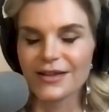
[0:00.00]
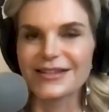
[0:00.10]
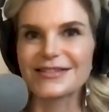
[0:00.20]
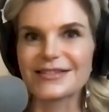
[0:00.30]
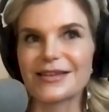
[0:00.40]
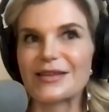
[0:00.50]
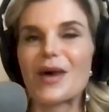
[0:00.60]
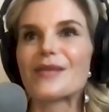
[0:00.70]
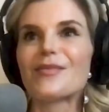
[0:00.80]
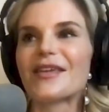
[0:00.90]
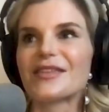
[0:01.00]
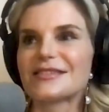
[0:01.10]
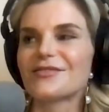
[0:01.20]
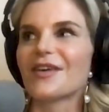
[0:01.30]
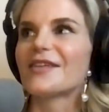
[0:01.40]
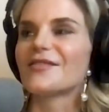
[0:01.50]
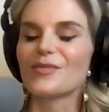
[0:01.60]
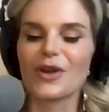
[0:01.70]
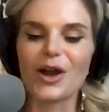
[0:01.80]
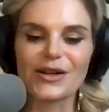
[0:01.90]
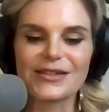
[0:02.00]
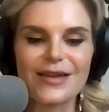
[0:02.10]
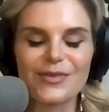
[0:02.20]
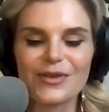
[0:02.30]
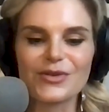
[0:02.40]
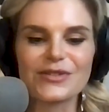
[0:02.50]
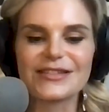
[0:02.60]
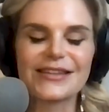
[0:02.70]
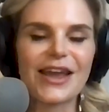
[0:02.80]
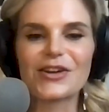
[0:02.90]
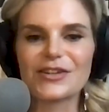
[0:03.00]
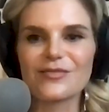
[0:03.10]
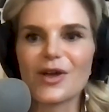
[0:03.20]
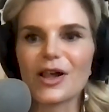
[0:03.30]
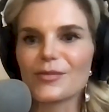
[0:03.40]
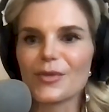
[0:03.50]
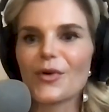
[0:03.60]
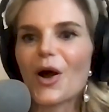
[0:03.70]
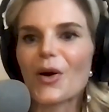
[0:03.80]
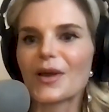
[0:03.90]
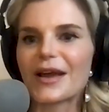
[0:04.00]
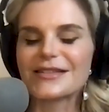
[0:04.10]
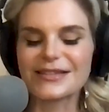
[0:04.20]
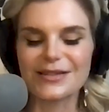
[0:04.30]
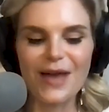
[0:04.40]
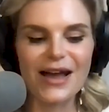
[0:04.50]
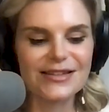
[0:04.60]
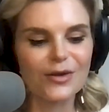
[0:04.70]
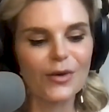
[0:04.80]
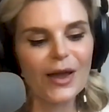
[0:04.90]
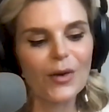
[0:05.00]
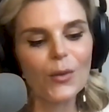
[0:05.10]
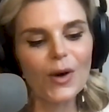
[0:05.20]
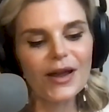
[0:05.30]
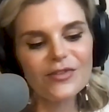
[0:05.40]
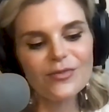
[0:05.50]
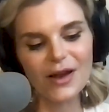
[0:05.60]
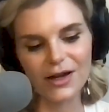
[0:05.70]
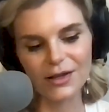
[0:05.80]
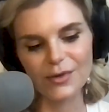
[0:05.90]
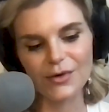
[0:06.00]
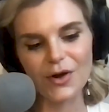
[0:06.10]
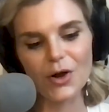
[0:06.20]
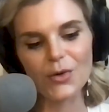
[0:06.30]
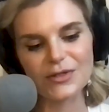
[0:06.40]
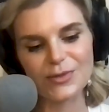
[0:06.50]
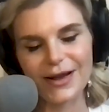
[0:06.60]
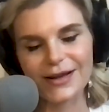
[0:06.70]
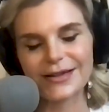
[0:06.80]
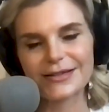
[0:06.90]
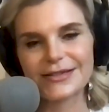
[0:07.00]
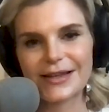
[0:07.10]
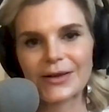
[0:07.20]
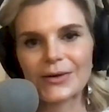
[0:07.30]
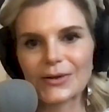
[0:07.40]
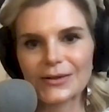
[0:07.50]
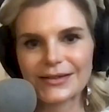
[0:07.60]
This, in my mind, this divine feminine archetype. And it was this character, Marilyn Monroe. And I just imagined, okay, what if Marilyn Monroe was pregnant and single?